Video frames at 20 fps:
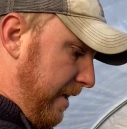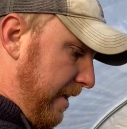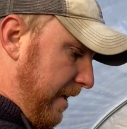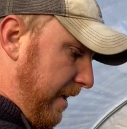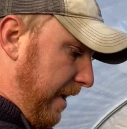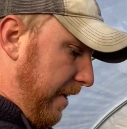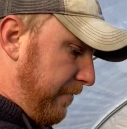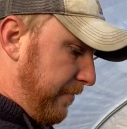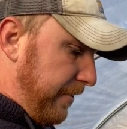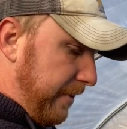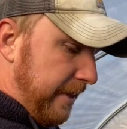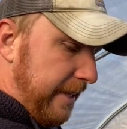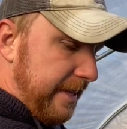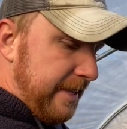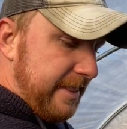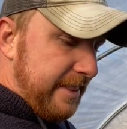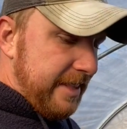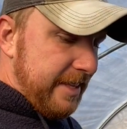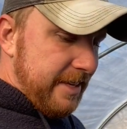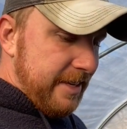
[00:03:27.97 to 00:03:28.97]
I feel
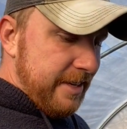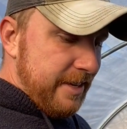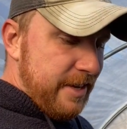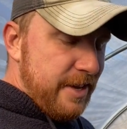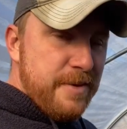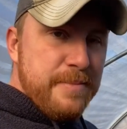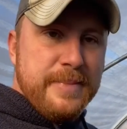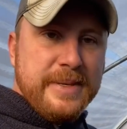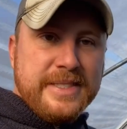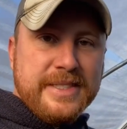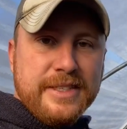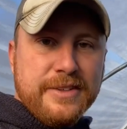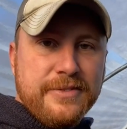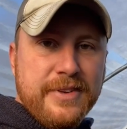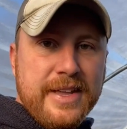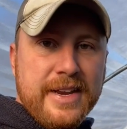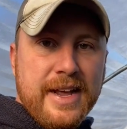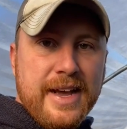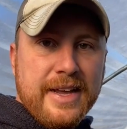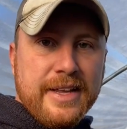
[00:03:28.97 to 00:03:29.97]
like the Mystic
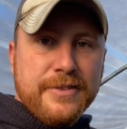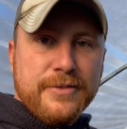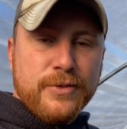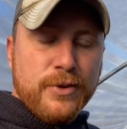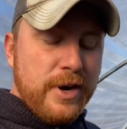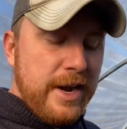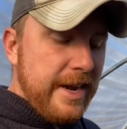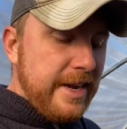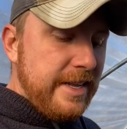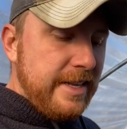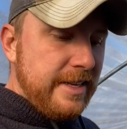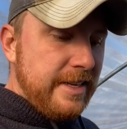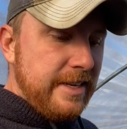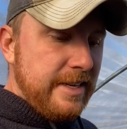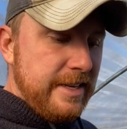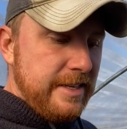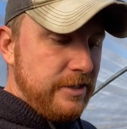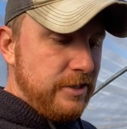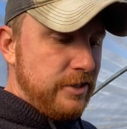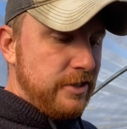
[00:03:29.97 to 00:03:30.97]
Van Eyck variety
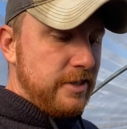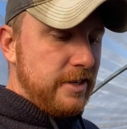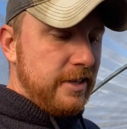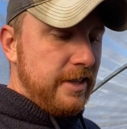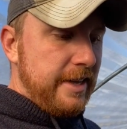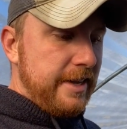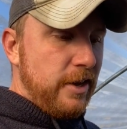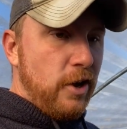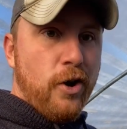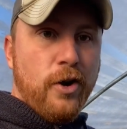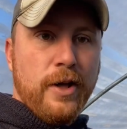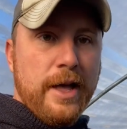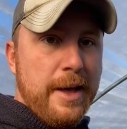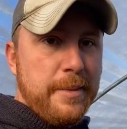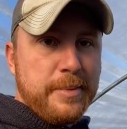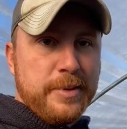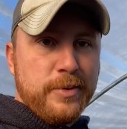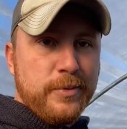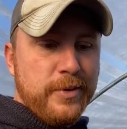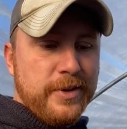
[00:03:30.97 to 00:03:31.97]
is just gonna all
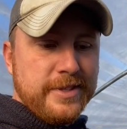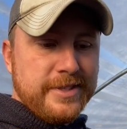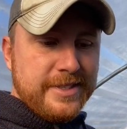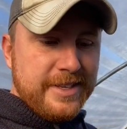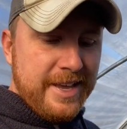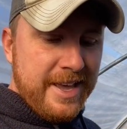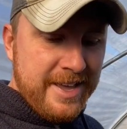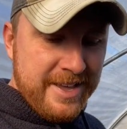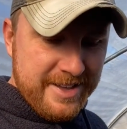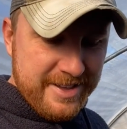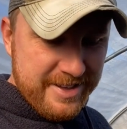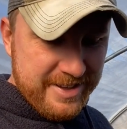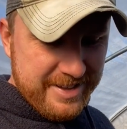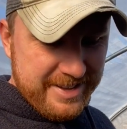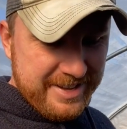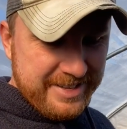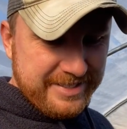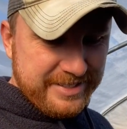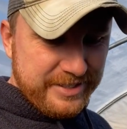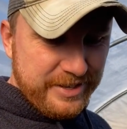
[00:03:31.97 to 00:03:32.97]
happen at once.
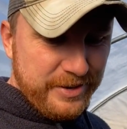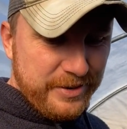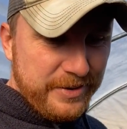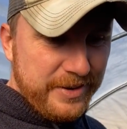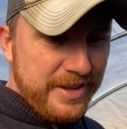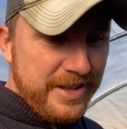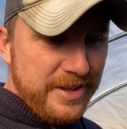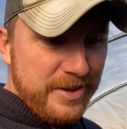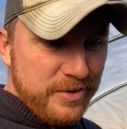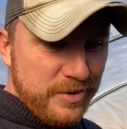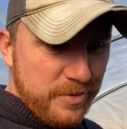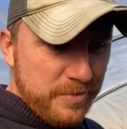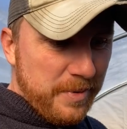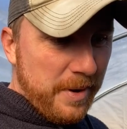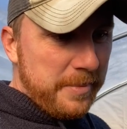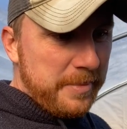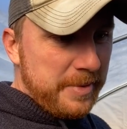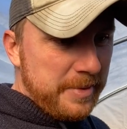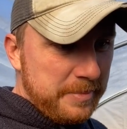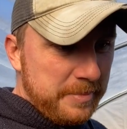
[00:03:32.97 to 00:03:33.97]
And so we'll
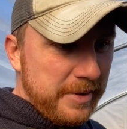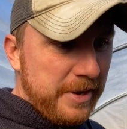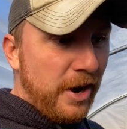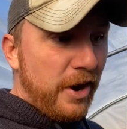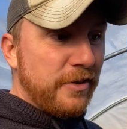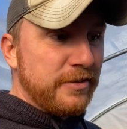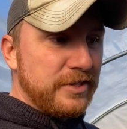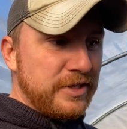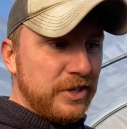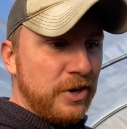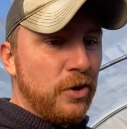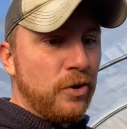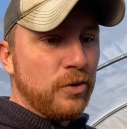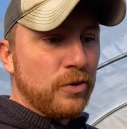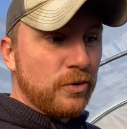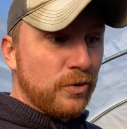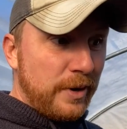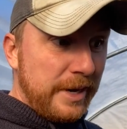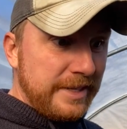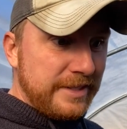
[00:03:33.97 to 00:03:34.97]
probably be harvesting whole
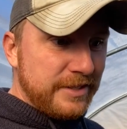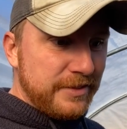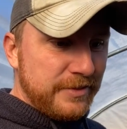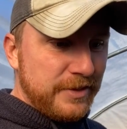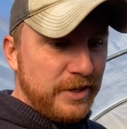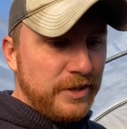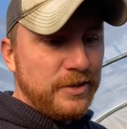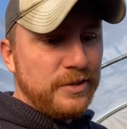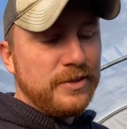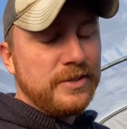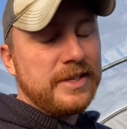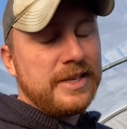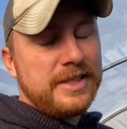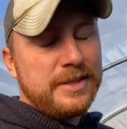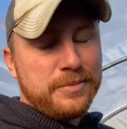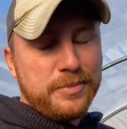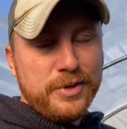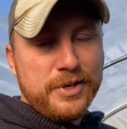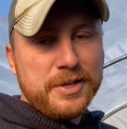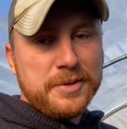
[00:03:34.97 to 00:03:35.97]
crates of those and
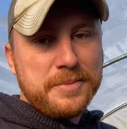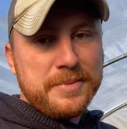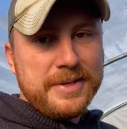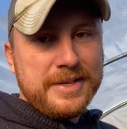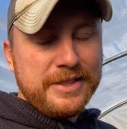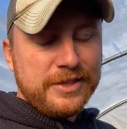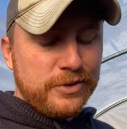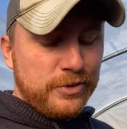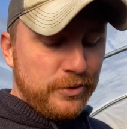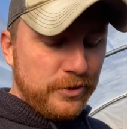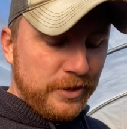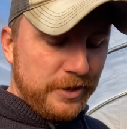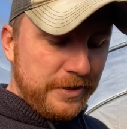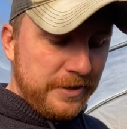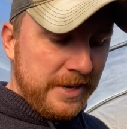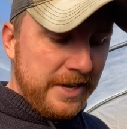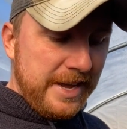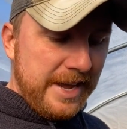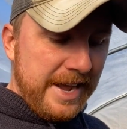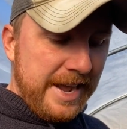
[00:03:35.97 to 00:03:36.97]
then putting them in the cooler,
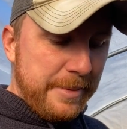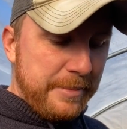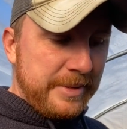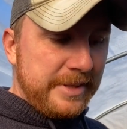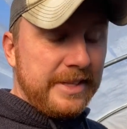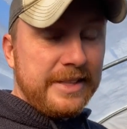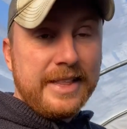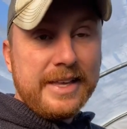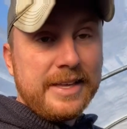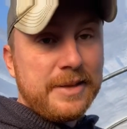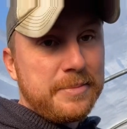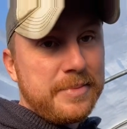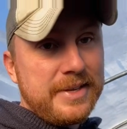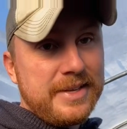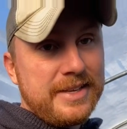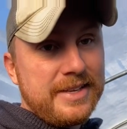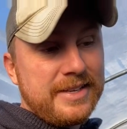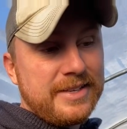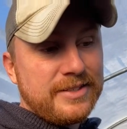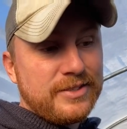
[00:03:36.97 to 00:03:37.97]
but then they can
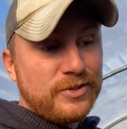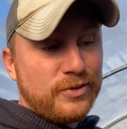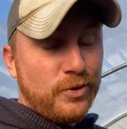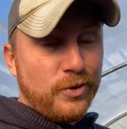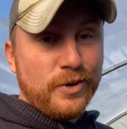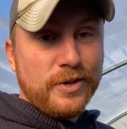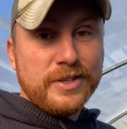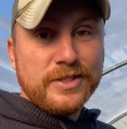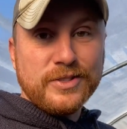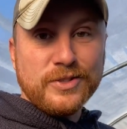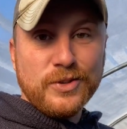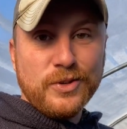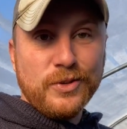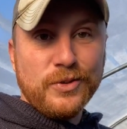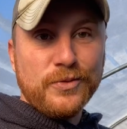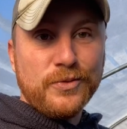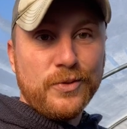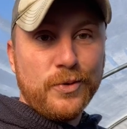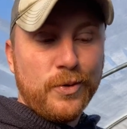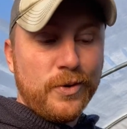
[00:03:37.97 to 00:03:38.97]
be stored and
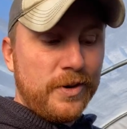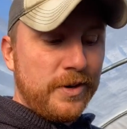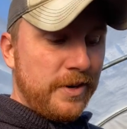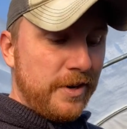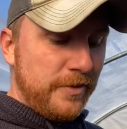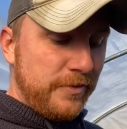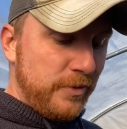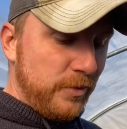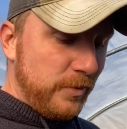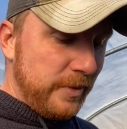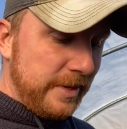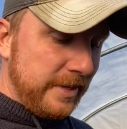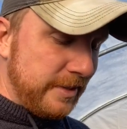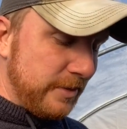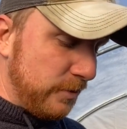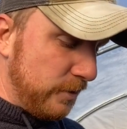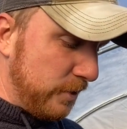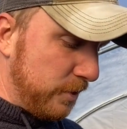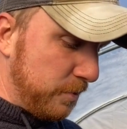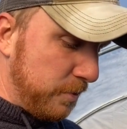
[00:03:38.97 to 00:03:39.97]
sold for a few weeks,
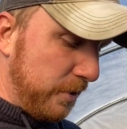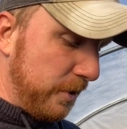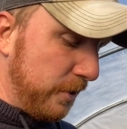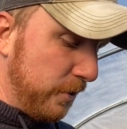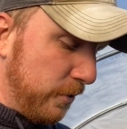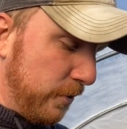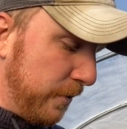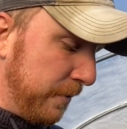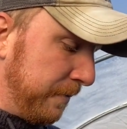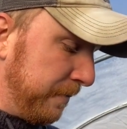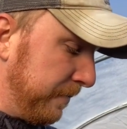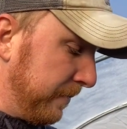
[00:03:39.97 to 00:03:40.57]
which is pretty cool.